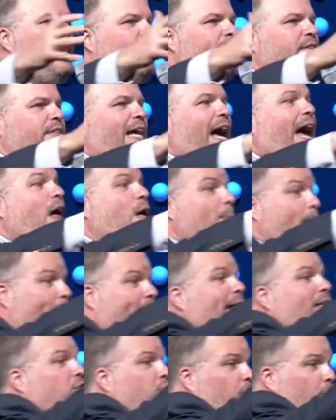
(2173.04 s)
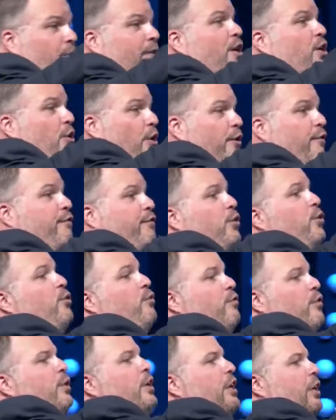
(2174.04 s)
he loves us. I'll bet you there are a few
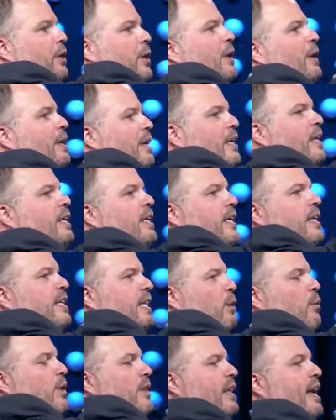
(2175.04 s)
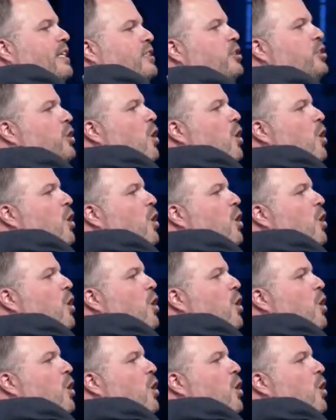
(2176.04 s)
of you here that when that